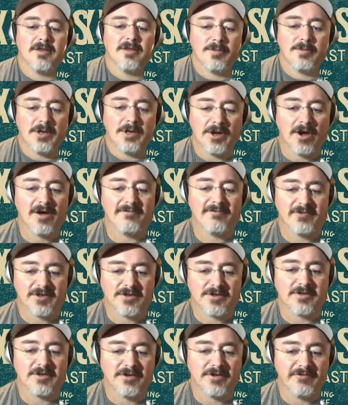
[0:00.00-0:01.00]
I mean,
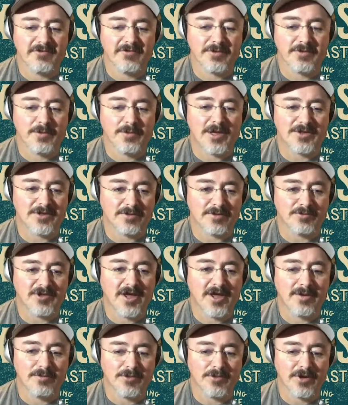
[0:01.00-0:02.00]
obviously, you've spent some
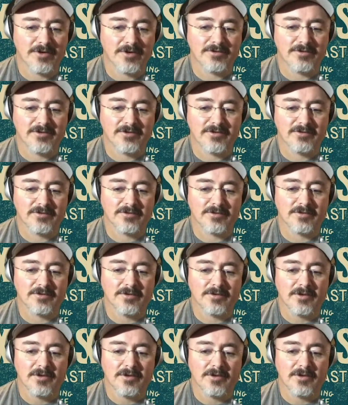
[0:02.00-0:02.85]
time there, too,